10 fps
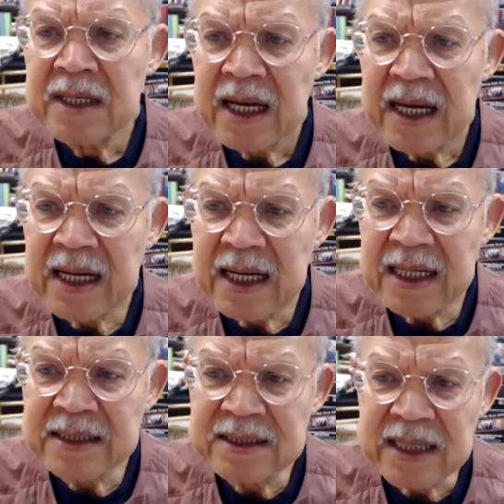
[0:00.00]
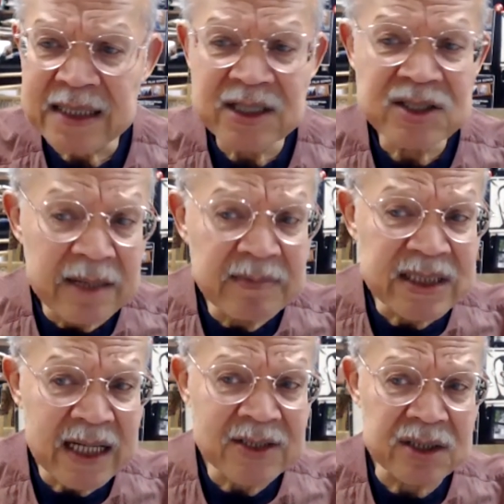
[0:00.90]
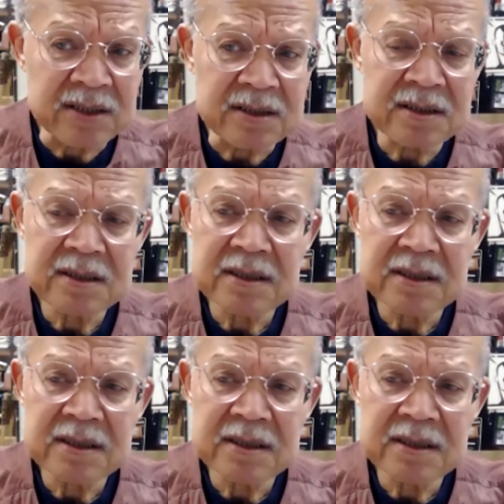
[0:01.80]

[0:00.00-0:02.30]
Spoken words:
has its limitations.